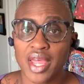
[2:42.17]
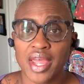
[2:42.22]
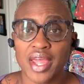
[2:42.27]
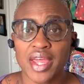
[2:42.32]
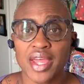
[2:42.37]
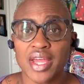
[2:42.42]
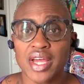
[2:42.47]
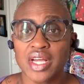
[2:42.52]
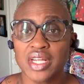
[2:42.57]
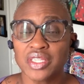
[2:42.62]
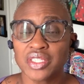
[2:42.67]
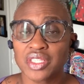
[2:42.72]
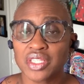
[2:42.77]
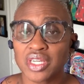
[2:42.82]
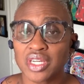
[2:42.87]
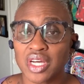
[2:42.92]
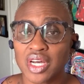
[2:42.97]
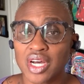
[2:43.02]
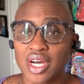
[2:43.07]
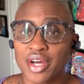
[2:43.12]
and
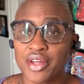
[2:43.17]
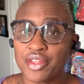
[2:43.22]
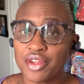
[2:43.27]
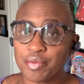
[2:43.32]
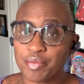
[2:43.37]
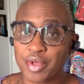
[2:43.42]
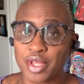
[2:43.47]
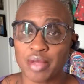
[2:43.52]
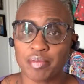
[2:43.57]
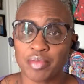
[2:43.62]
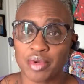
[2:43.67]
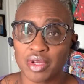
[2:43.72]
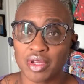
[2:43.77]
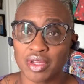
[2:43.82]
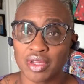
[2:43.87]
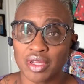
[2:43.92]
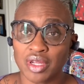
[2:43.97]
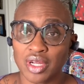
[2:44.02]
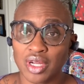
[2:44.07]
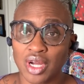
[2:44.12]
other
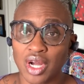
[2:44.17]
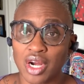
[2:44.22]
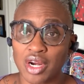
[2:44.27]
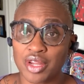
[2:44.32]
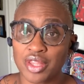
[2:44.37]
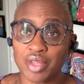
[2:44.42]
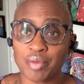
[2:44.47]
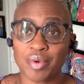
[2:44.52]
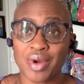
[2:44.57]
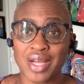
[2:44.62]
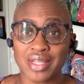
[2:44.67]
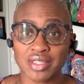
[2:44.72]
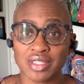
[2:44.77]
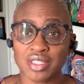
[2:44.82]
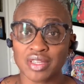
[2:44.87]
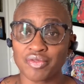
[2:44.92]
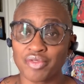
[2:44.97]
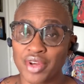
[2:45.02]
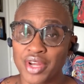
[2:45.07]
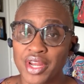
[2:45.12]
people are in the process
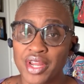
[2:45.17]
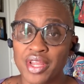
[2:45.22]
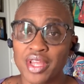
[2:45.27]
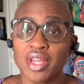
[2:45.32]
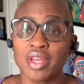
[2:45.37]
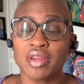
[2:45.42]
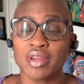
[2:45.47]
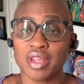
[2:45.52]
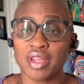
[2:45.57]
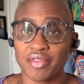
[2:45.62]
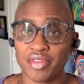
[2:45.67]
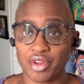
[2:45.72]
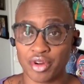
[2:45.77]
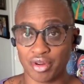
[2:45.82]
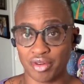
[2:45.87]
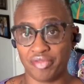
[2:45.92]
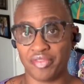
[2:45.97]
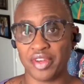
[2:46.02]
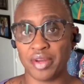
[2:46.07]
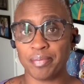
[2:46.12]
of reading it and giving her
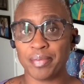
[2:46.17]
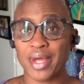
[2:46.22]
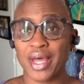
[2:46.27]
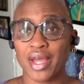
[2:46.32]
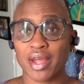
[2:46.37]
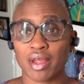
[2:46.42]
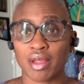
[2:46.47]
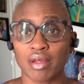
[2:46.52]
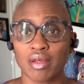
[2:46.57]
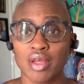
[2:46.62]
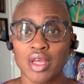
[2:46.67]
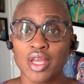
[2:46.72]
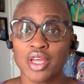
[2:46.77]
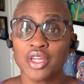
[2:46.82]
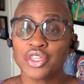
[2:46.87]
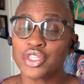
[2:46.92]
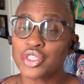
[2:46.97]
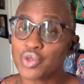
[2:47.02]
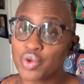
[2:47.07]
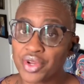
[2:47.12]
feedback.
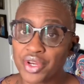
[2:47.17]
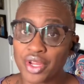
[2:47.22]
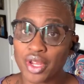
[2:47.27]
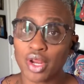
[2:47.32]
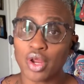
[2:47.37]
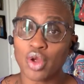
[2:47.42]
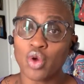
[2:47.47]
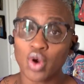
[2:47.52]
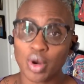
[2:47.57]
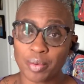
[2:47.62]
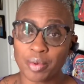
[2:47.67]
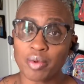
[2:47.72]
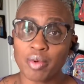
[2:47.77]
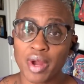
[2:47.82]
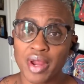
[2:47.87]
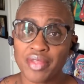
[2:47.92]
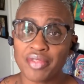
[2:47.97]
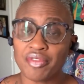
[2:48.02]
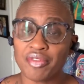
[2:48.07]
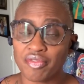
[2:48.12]
She's going to
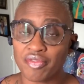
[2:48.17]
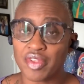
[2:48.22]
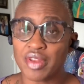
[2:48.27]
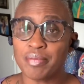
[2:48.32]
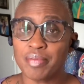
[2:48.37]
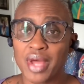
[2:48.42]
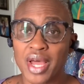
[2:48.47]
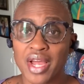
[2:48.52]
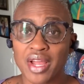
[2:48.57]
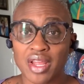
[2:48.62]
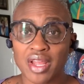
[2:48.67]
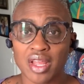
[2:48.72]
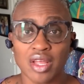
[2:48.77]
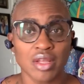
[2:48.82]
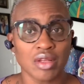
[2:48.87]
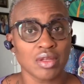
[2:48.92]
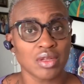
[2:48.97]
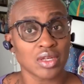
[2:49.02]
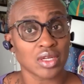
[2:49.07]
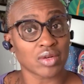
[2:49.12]
incorporate this feedback,
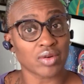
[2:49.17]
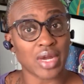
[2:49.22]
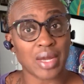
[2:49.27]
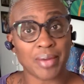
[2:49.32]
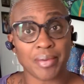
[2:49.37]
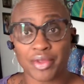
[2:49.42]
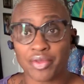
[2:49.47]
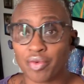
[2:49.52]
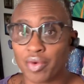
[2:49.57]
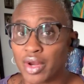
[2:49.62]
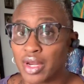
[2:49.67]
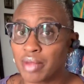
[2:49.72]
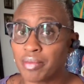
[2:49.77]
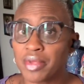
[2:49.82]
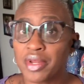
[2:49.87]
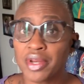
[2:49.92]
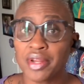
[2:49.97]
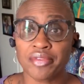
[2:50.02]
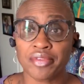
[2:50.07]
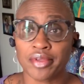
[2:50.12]
grabbing 20
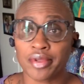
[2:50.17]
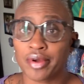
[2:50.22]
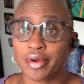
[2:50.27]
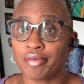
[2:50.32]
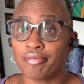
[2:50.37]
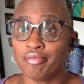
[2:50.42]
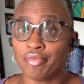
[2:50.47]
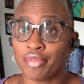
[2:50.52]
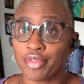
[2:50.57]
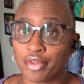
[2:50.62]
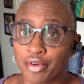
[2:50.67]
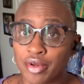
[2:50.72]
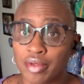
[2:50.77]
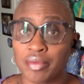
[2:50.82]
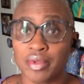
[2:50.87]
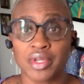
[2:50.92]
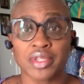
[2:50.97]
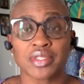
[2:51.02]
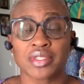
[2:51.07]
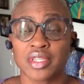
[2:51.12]
minutes here, 30
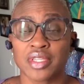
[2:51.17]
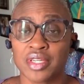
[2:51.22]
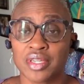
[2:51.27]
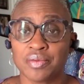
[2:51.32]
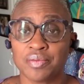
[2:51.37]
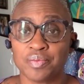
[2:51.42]
minutes there.